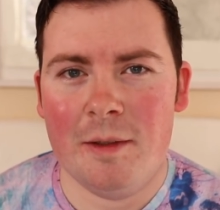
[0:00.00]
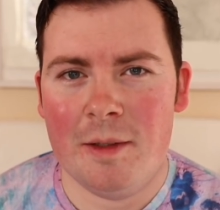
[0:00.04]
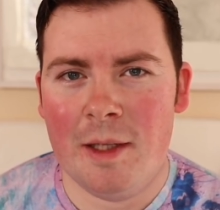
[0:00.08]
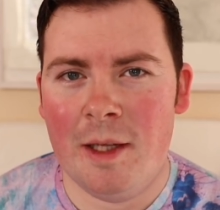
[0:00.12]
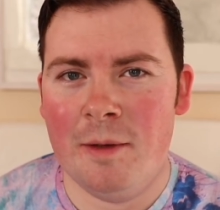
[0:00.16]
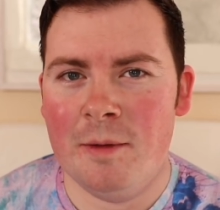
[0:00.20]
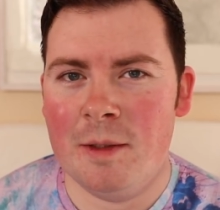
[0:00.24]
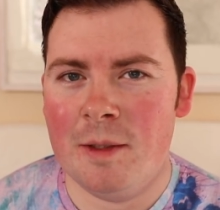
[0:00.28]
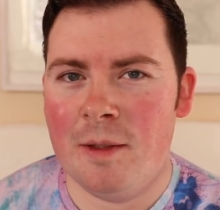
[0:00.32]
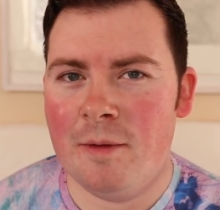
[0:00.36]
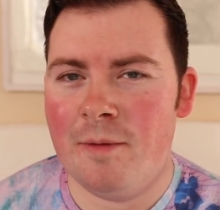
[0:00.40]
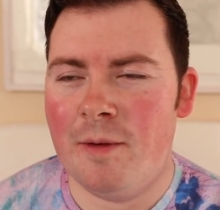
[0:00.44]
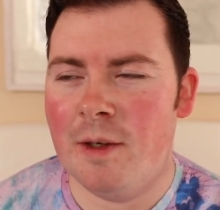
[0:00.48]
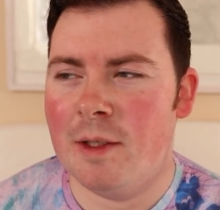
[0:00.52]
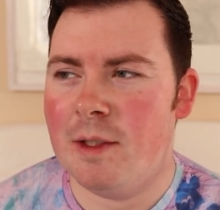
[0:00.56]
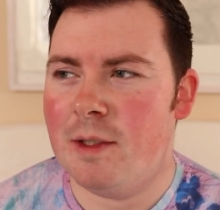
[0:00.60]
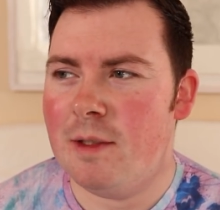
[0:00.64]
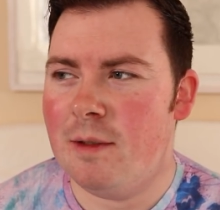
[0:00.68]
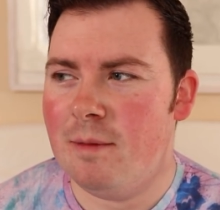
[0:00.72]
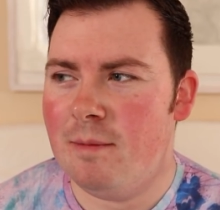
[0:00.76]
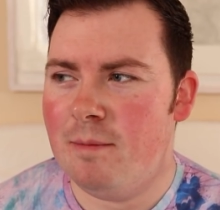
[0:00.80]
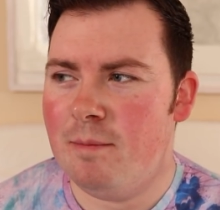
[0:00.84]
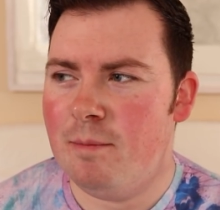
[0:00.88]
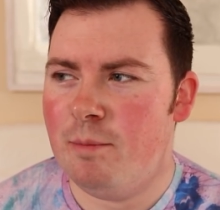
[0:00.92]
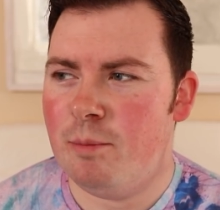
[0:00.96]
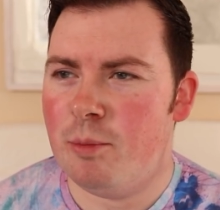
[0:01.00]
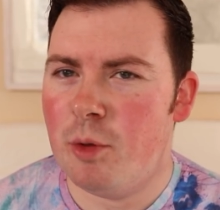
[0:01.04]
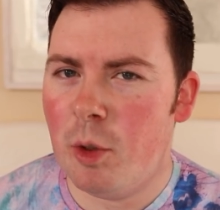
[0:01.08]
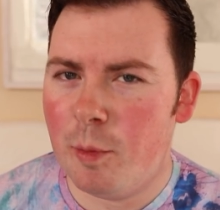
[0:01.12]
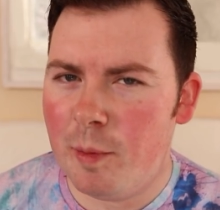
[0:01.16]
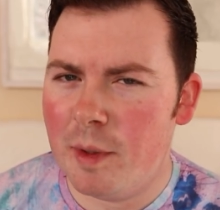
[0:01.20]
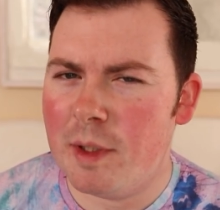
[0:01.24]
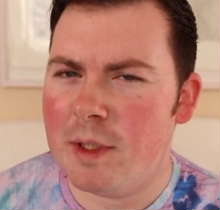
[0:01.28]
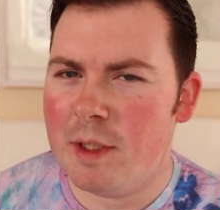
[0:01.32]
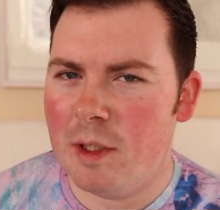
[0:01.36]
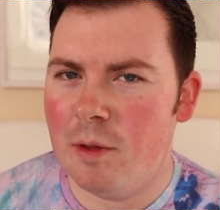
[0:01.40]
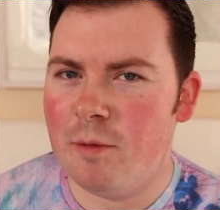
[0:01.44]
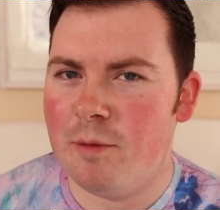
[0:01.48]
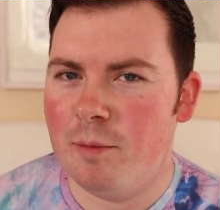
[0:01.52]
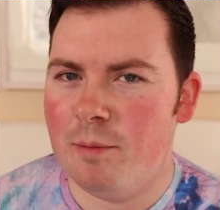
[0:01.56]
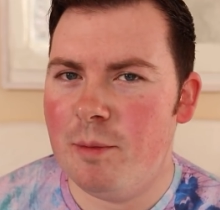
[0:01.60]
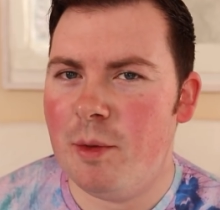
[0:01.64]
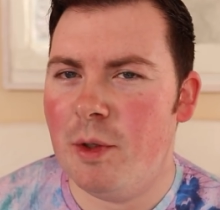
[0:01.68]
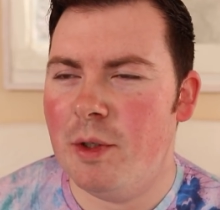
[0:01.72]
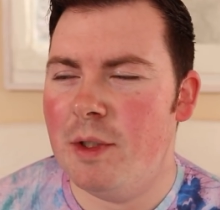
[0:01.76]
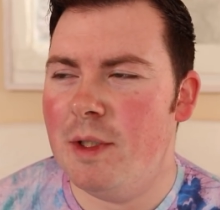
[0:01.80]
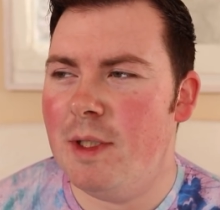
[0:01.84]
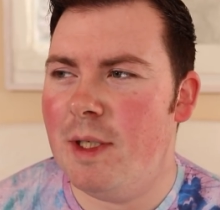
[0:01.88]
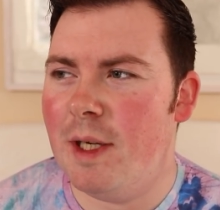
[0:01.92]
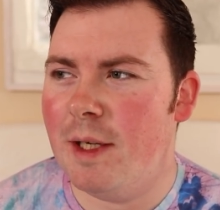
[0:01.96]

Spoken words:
That was the first proper self-employed